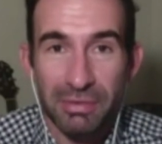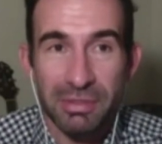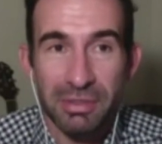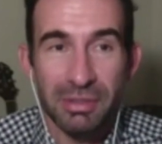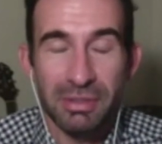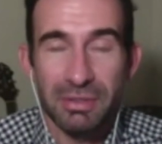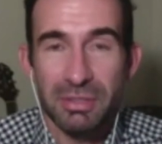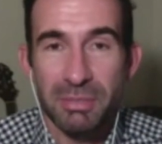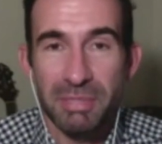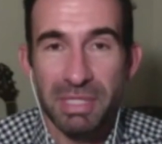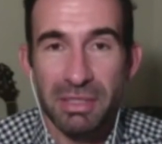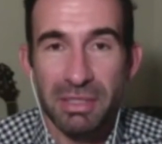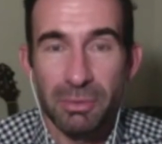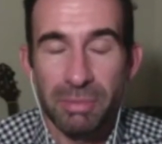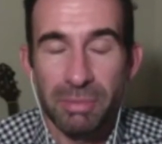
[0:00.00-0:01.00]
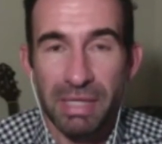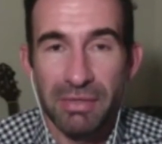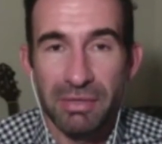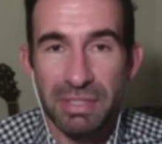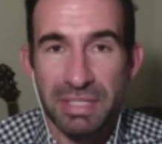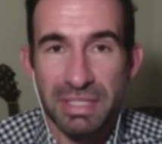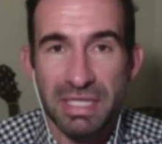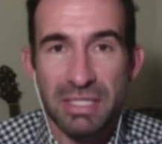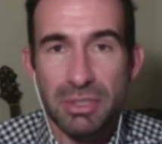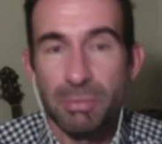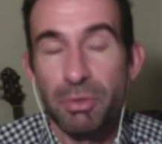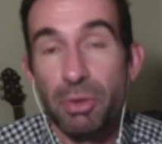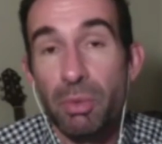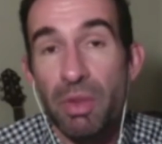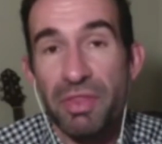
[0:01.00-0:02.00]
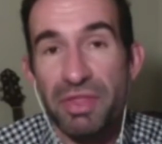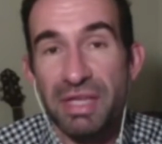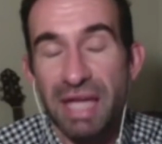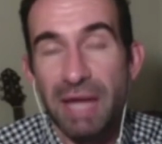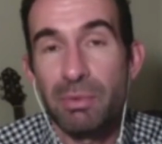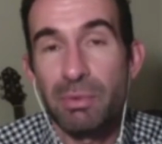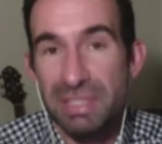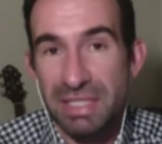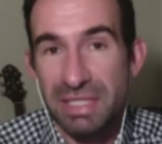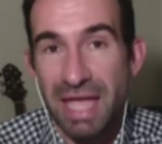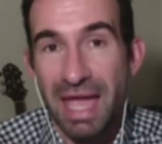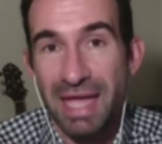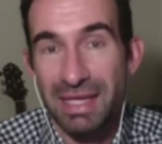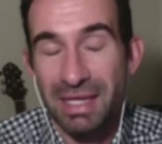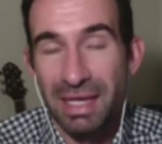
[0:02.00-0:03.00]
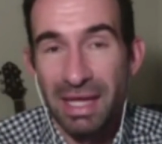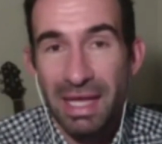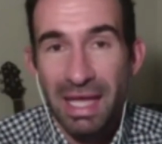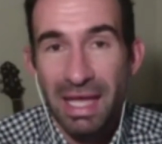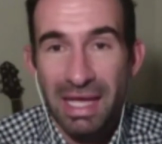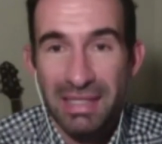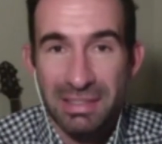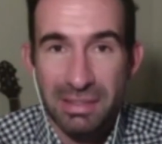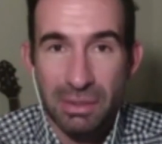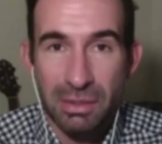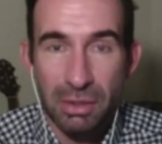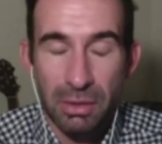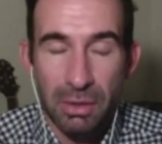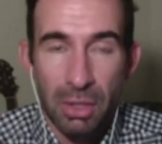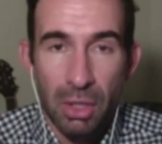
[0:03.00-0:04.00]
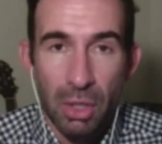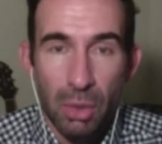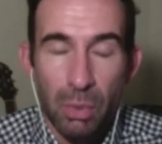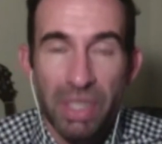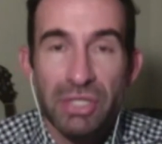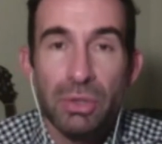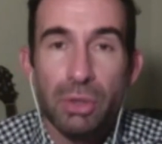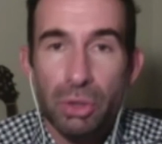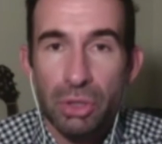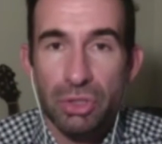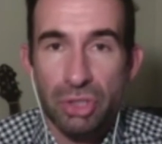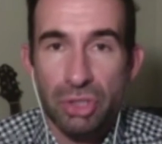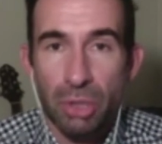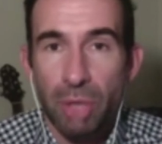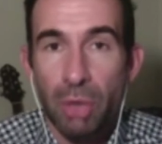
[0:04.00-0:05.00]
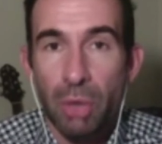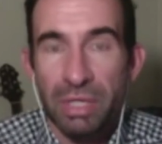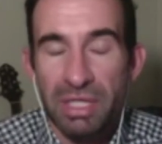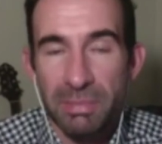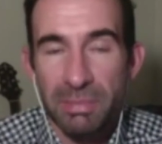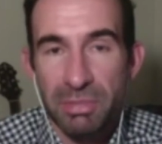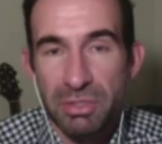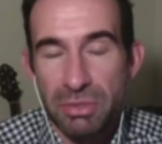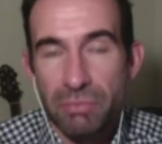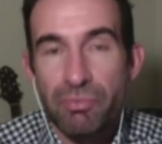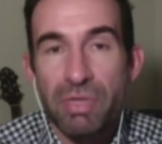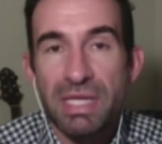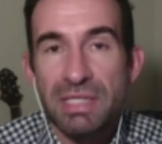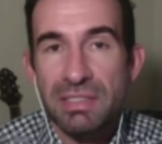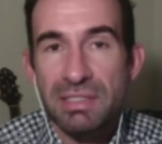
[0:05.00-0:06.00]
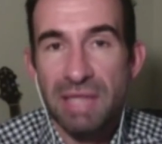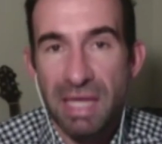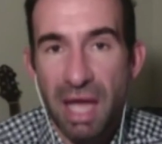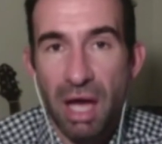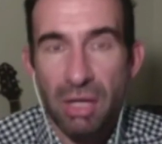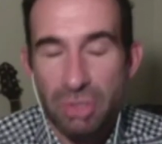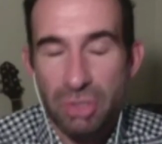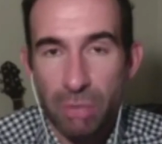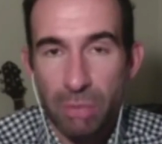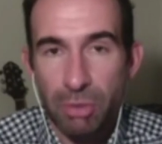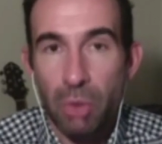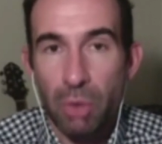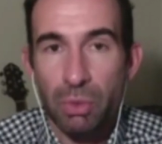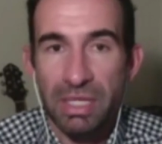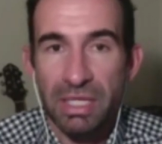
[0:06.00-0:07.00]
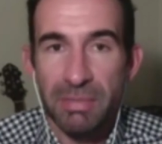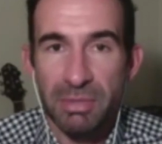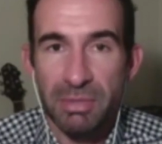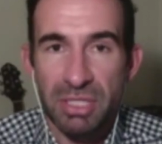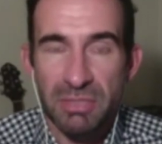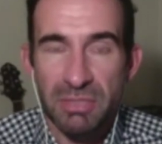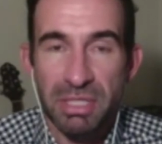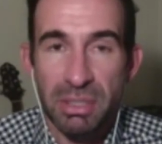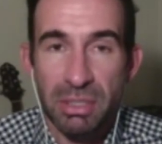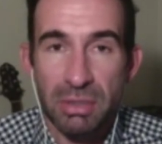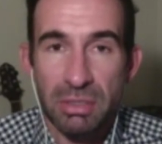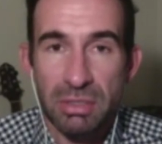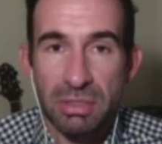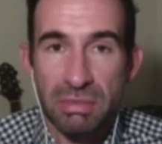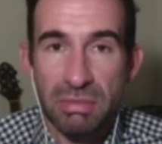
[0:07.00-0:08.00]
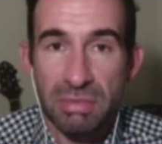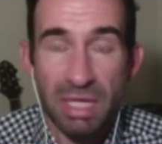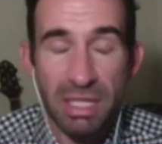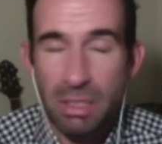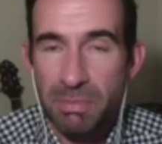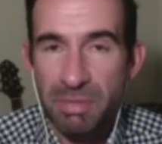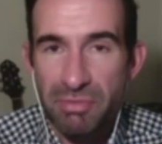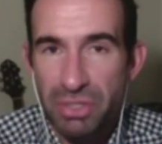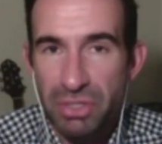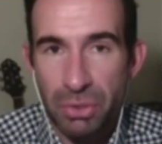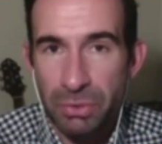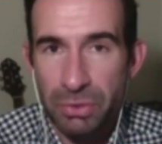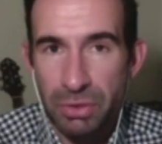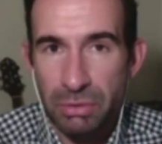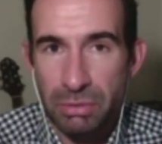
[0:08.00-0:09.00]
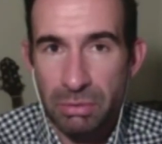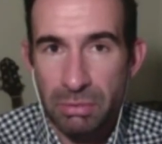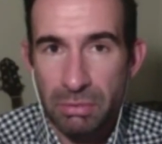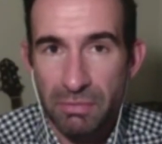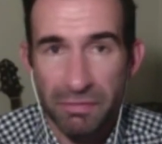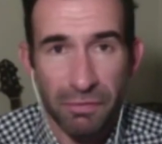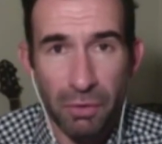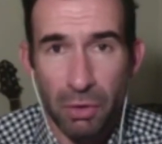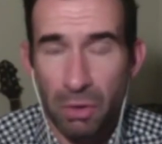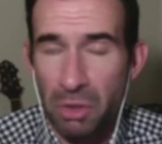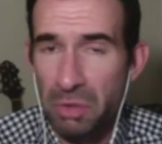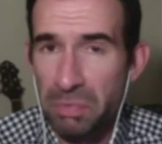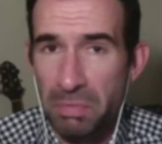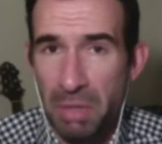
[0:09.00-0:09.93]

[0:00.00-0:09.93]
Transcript: to to be your Player of the Season. But the one thing I would say is that when you look at top goalkeepers, the reason they are top goalkeepers is because they can be redundant for